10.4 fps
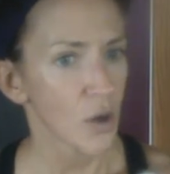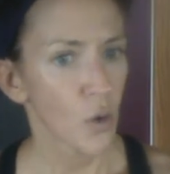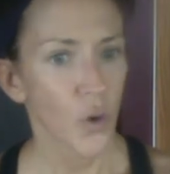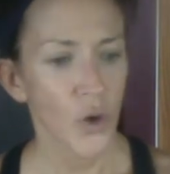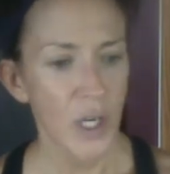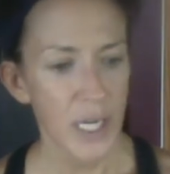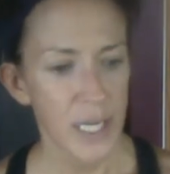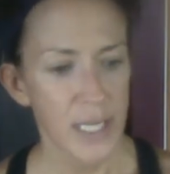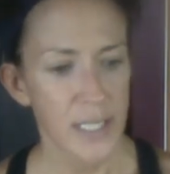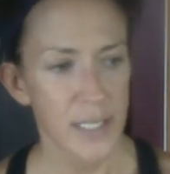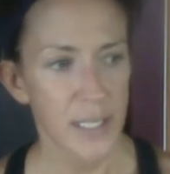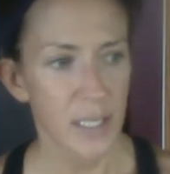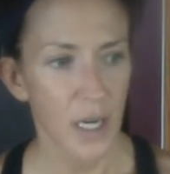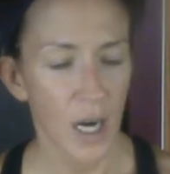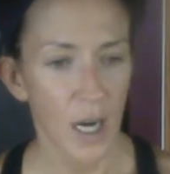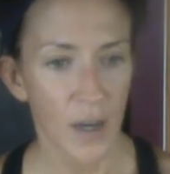Corey is
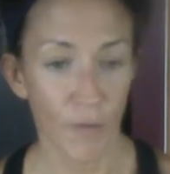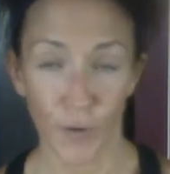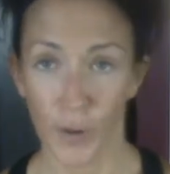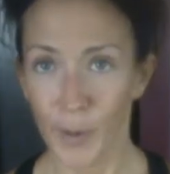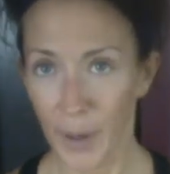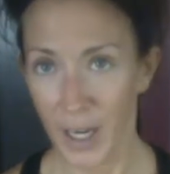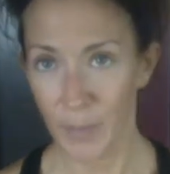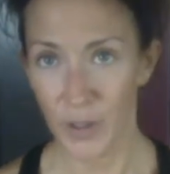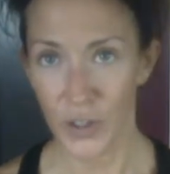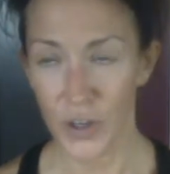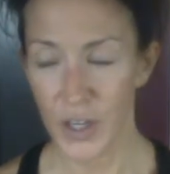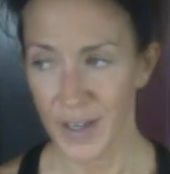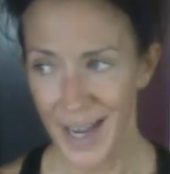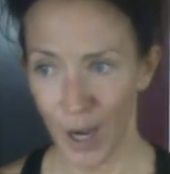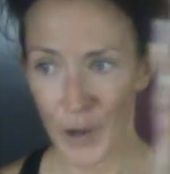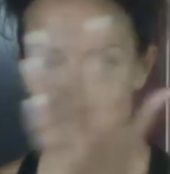uh, a former bodybuilder.
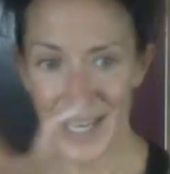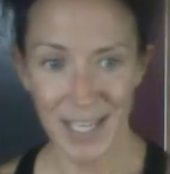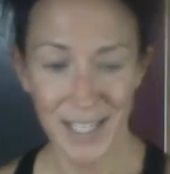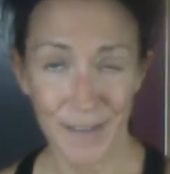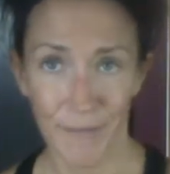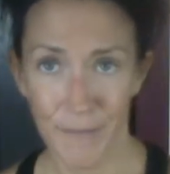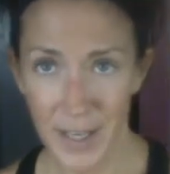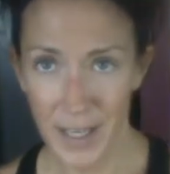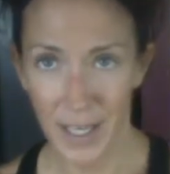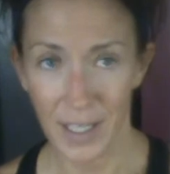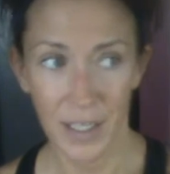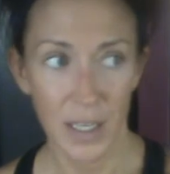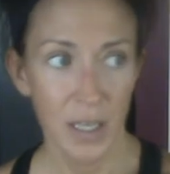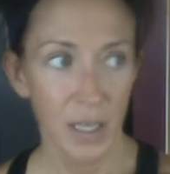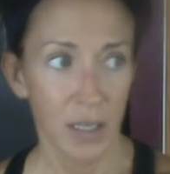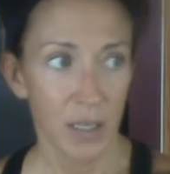Now he is vegan,
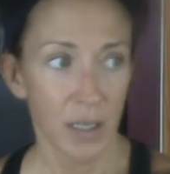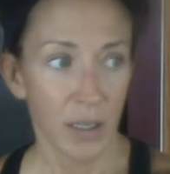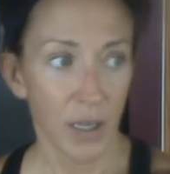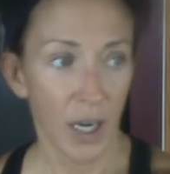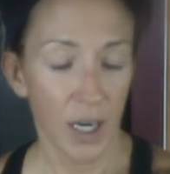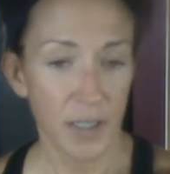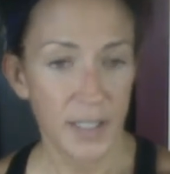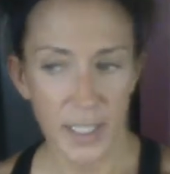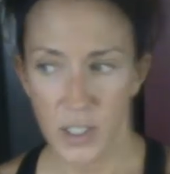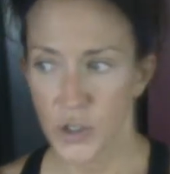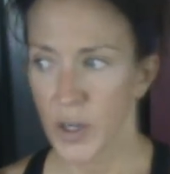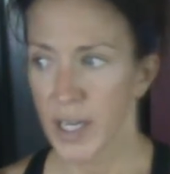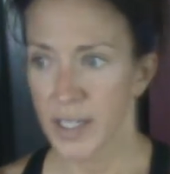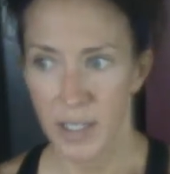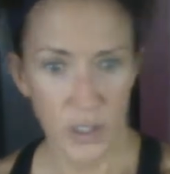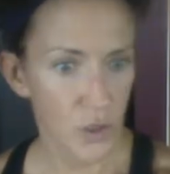uh, doesn't
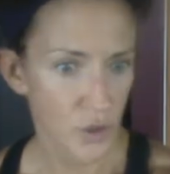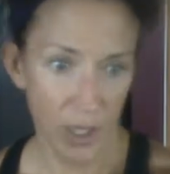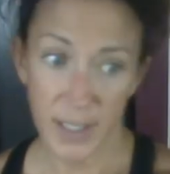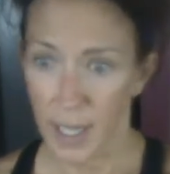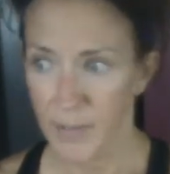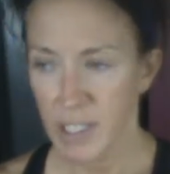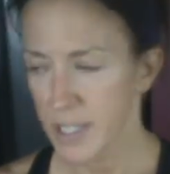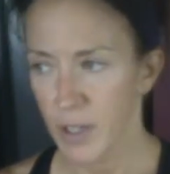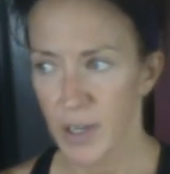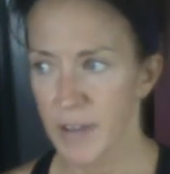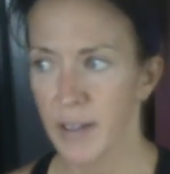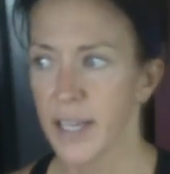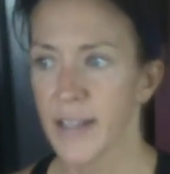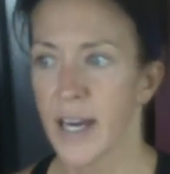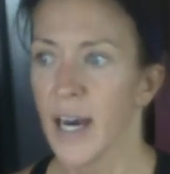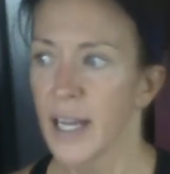drink, doesn't do drugs, obviously, or anything
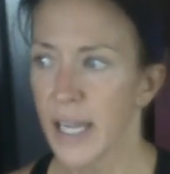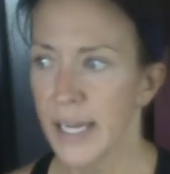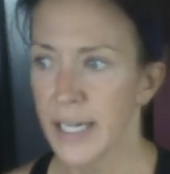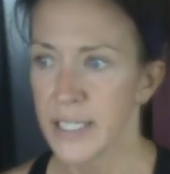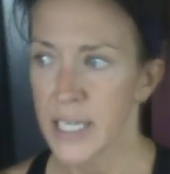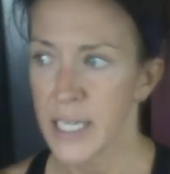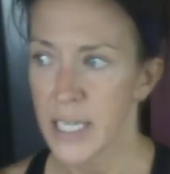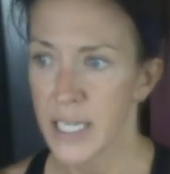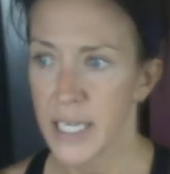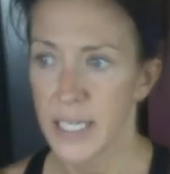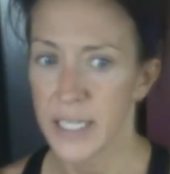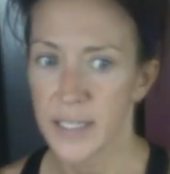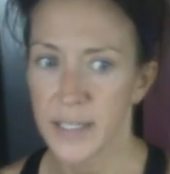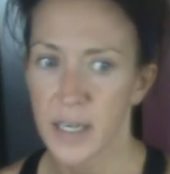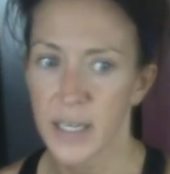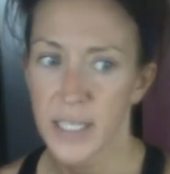like that. And he
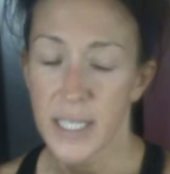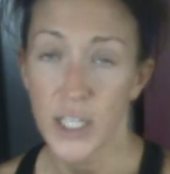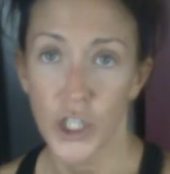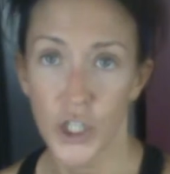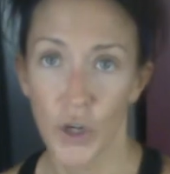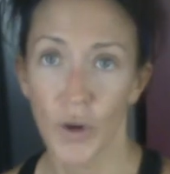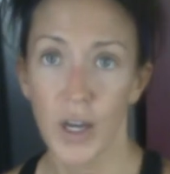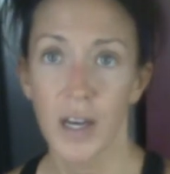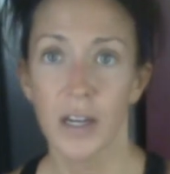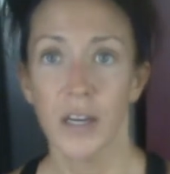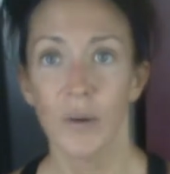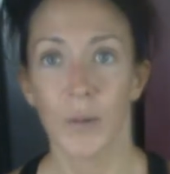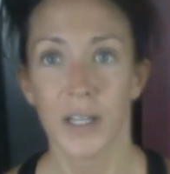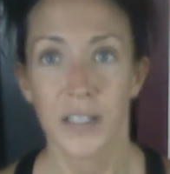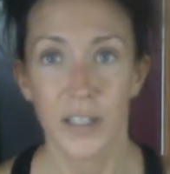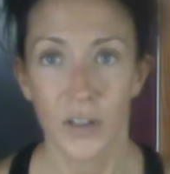is, he teaches yoga, but
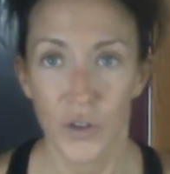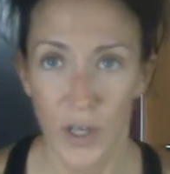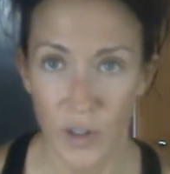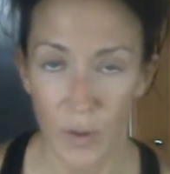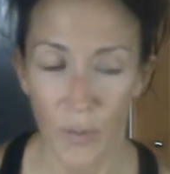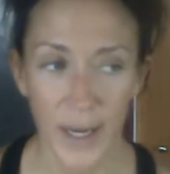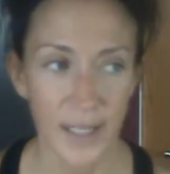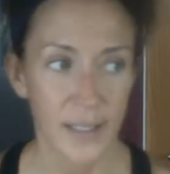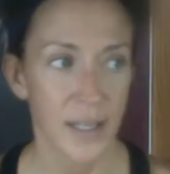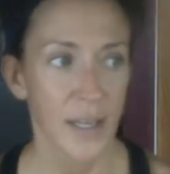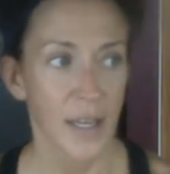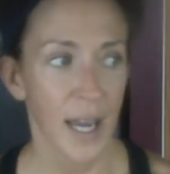he still trains with weights.